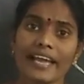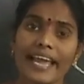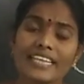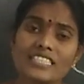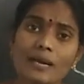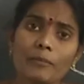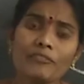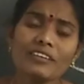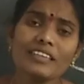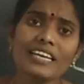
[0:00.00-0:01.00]
Example
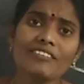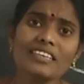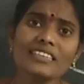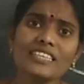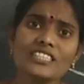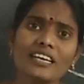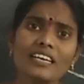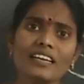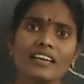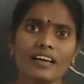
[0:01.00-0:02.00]
for the living things are
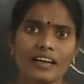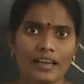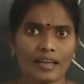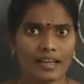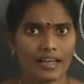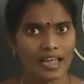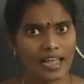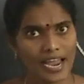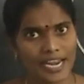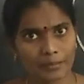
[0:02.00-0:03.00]

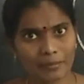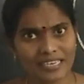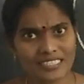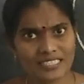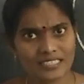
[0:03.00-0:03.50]
animals.